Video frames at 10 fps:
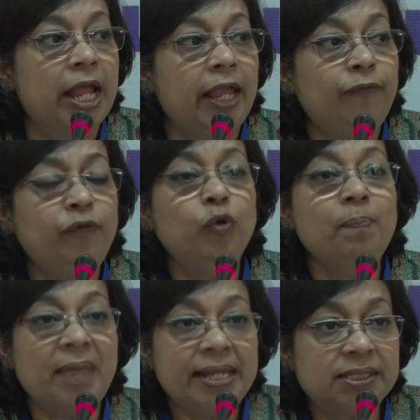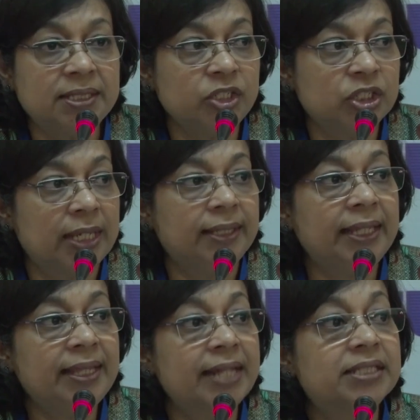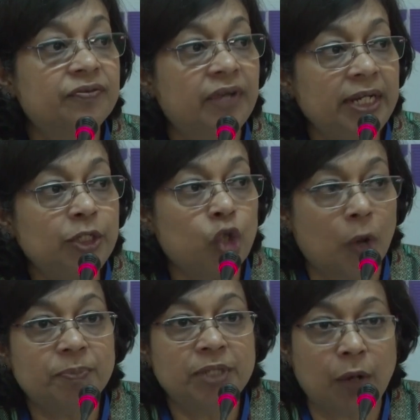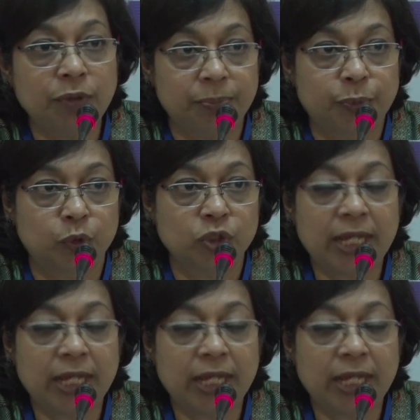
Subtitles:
If you message, then that's a very top-down approach.